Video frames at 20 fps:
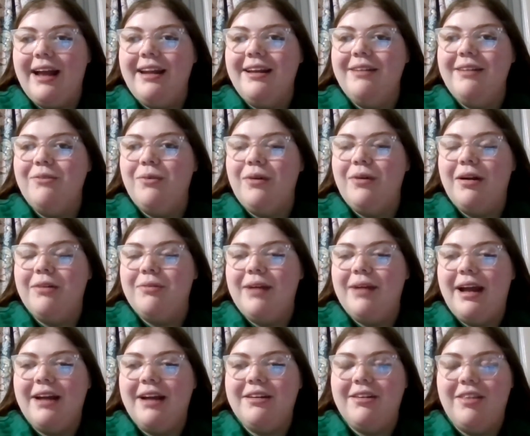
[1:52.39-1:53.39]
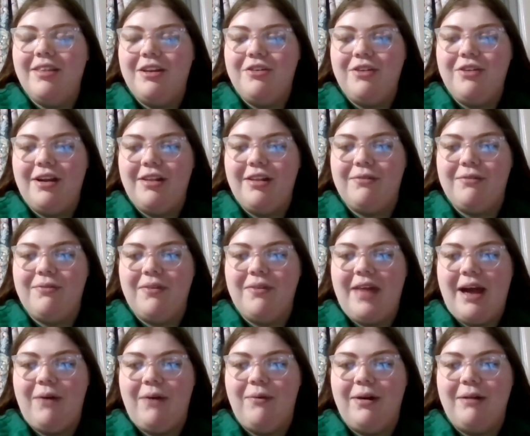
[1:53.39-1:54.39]
I didn't react to the trailer for
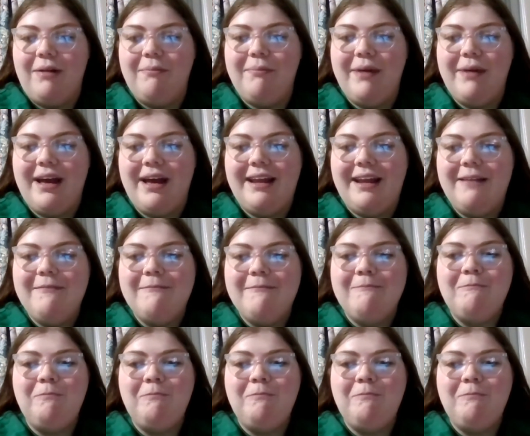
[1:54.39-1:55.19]
that one, but